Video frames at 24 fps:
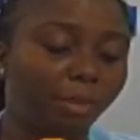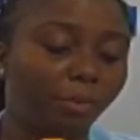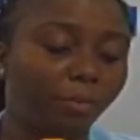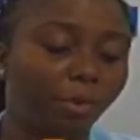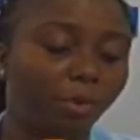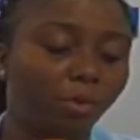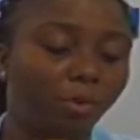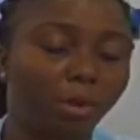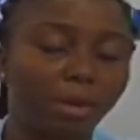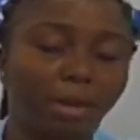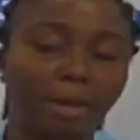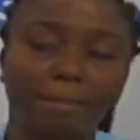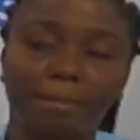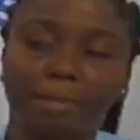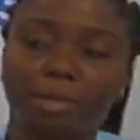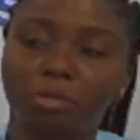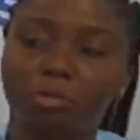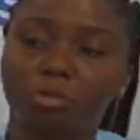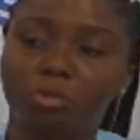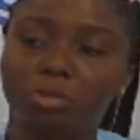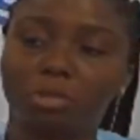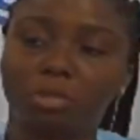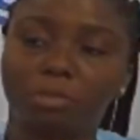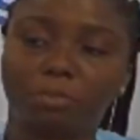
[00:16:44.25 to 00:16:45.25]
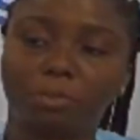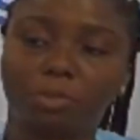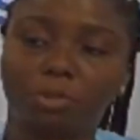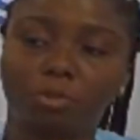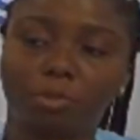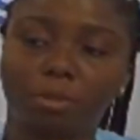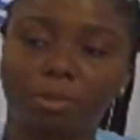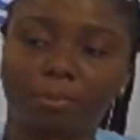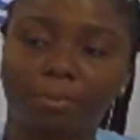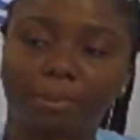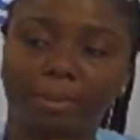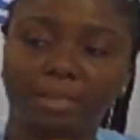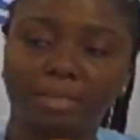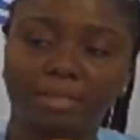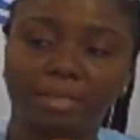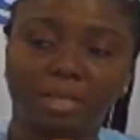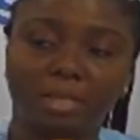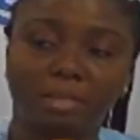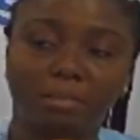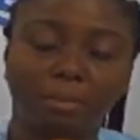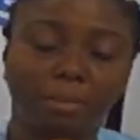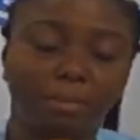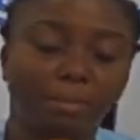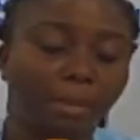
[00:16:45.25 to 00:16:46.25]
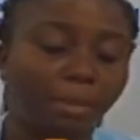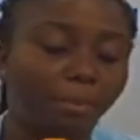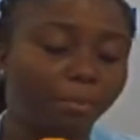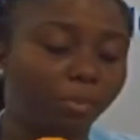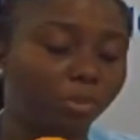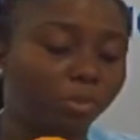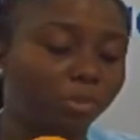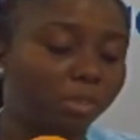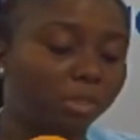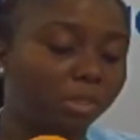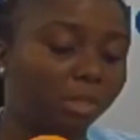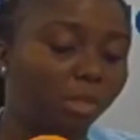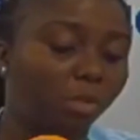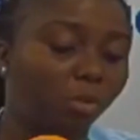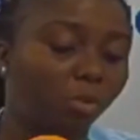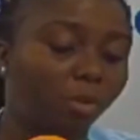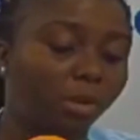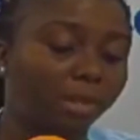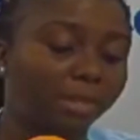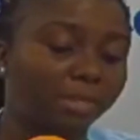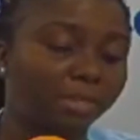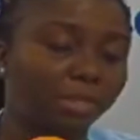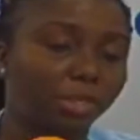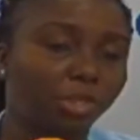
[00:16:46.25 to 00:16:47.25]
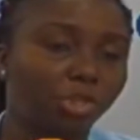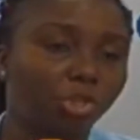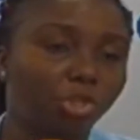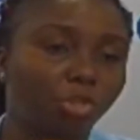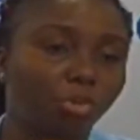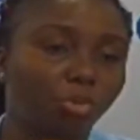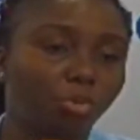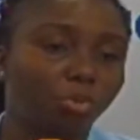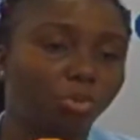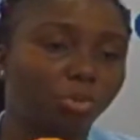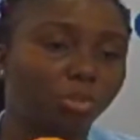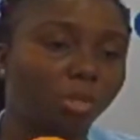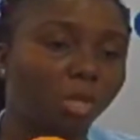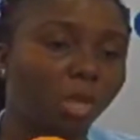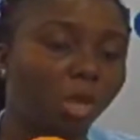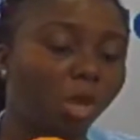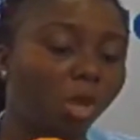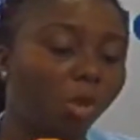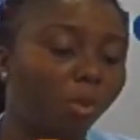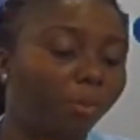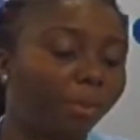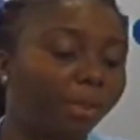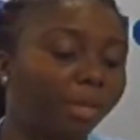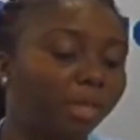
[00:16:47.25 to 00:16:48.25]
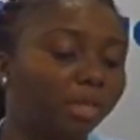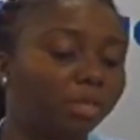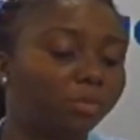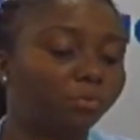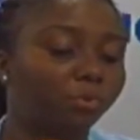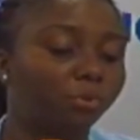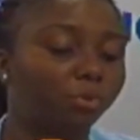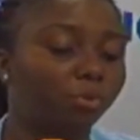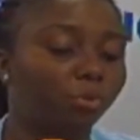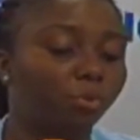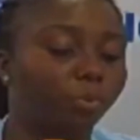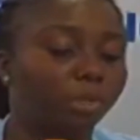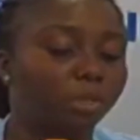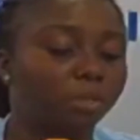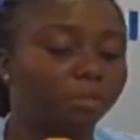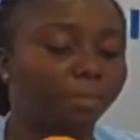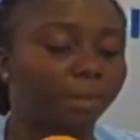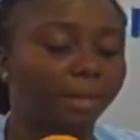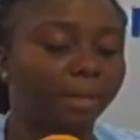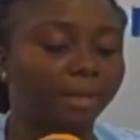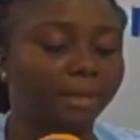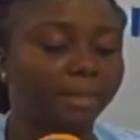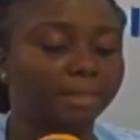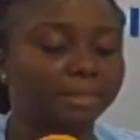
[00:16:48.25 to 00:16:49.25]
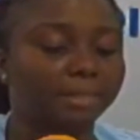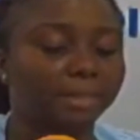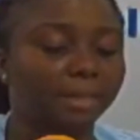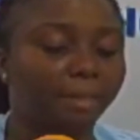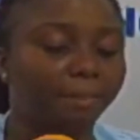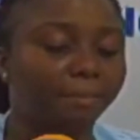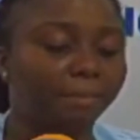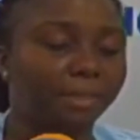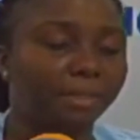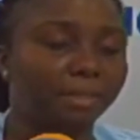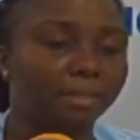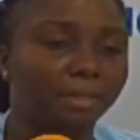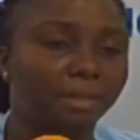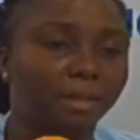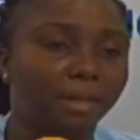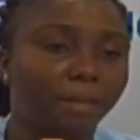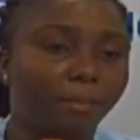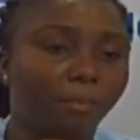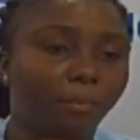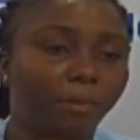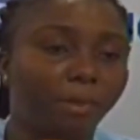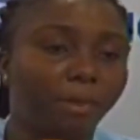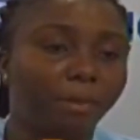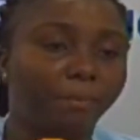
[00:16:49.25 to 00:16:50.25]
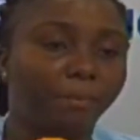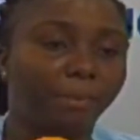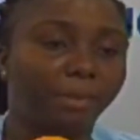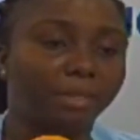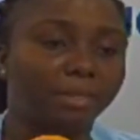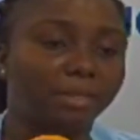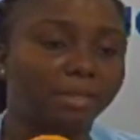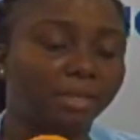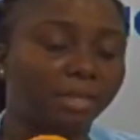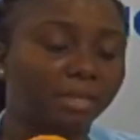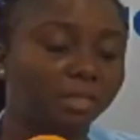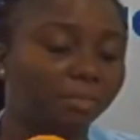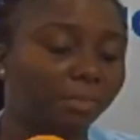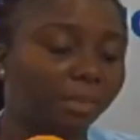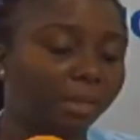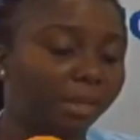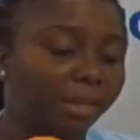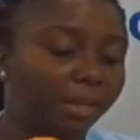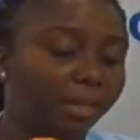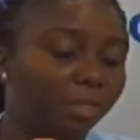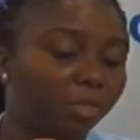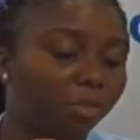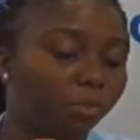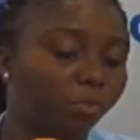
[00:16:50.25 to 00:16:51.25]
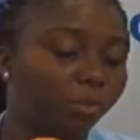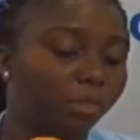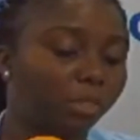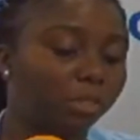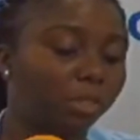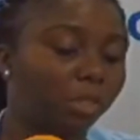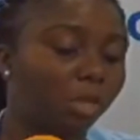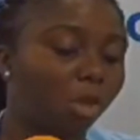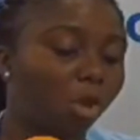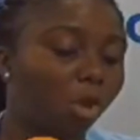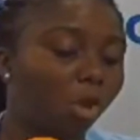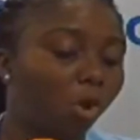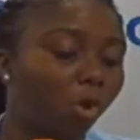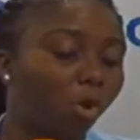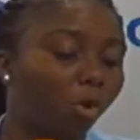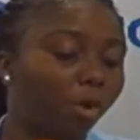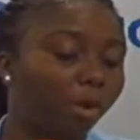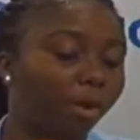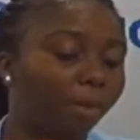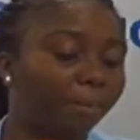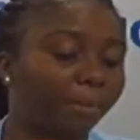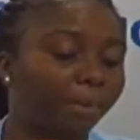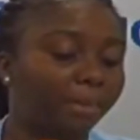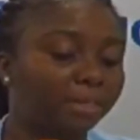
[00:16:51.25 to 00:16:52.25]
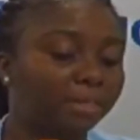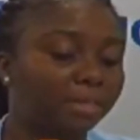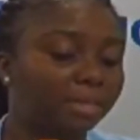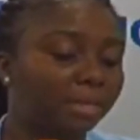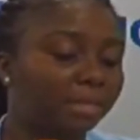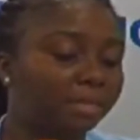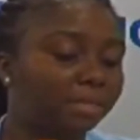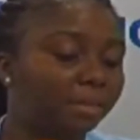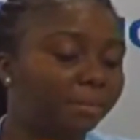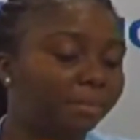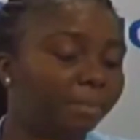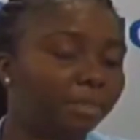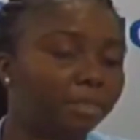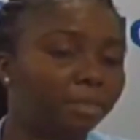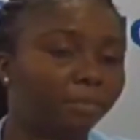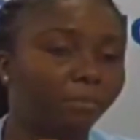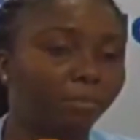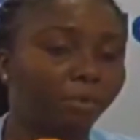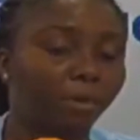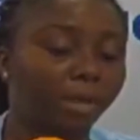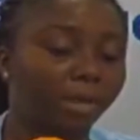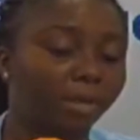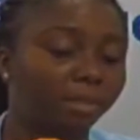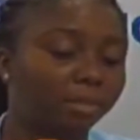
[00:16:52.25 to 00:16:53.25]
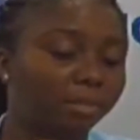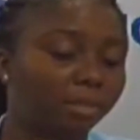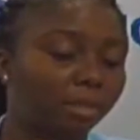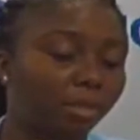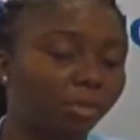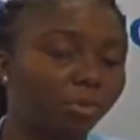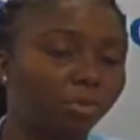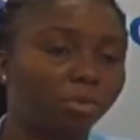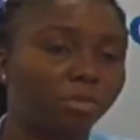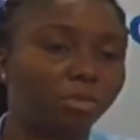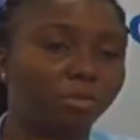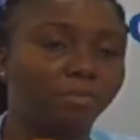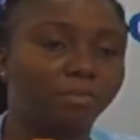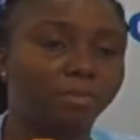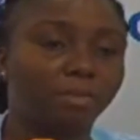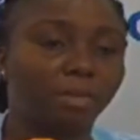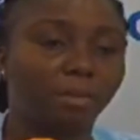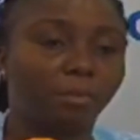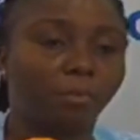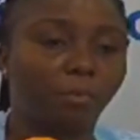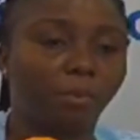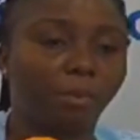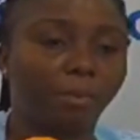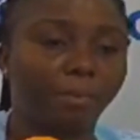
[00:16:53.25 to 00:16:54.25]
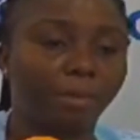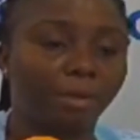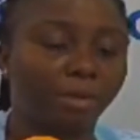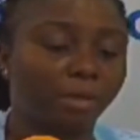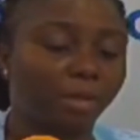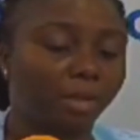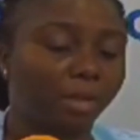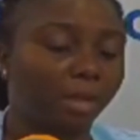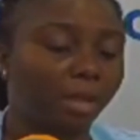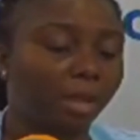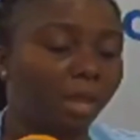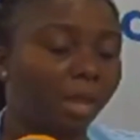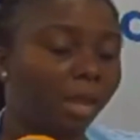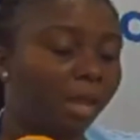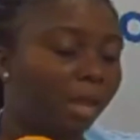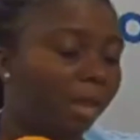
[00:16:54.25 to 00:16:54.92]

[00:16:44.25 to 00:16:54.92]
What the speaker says: We not come here to the speech where the president be make, but still they look at issues we get for do it bilateral meeting them where the president been get with other presidents them except for the executives them we been the